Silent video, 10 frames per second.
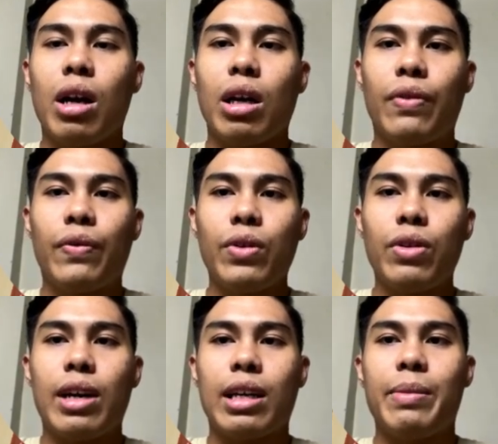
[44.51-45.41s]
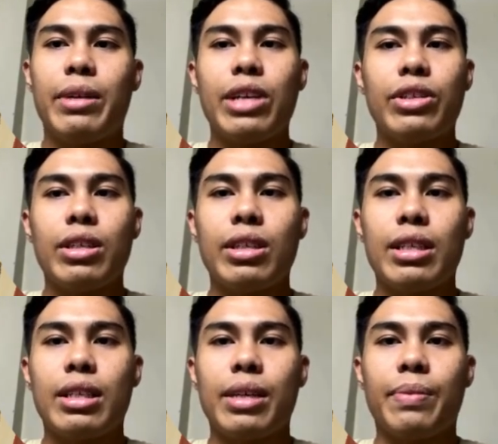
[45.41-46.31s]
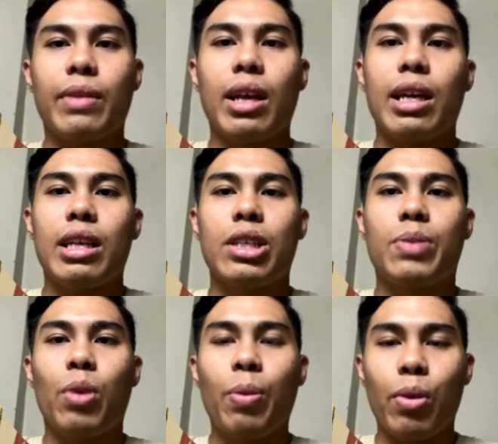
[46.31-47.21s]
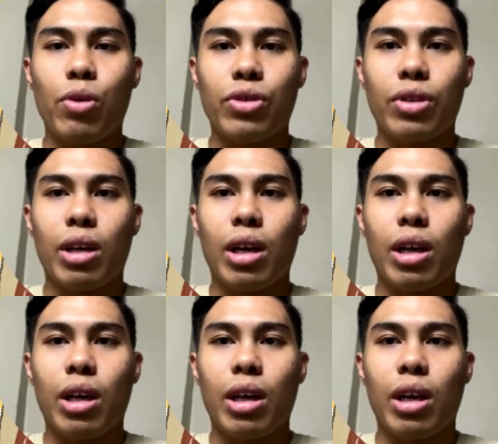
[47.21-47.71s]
a food recommendation system is proposed